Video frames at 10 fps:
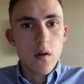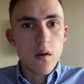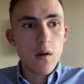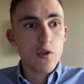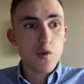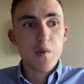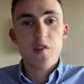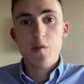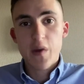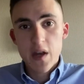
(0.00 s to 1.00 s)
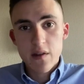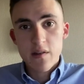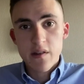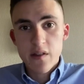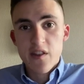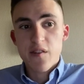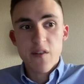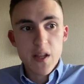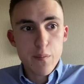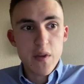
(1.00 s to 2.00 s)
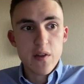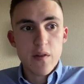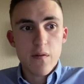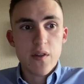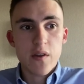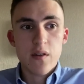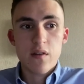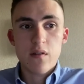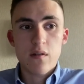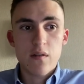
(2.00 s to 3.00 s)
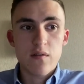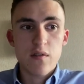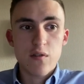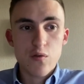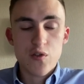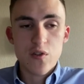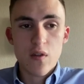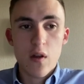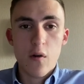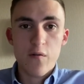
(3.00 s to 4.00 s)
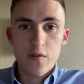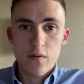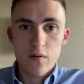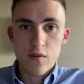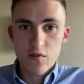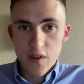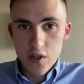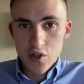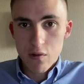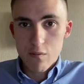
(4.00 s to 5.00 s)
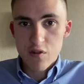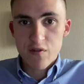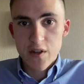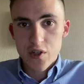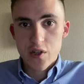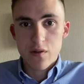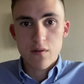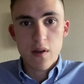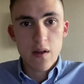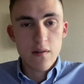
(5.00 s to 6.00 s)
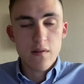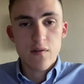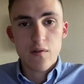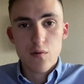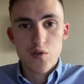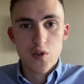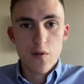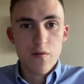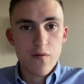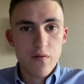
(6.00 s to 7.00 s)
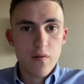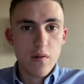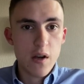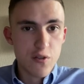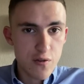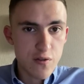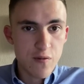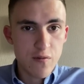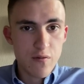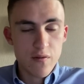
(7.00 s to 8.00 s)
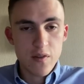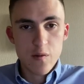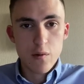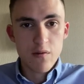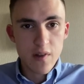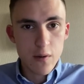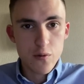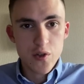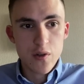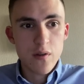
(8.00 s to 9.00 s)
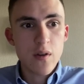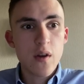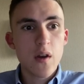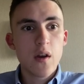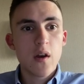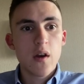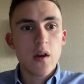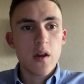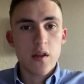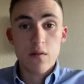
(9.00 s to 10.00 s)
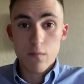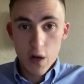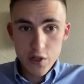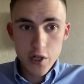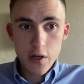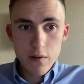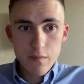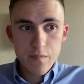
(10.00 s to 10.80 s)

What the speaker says: to participate in the development of the institution of international arbitration and institution of alternative dispute resolution in Russia.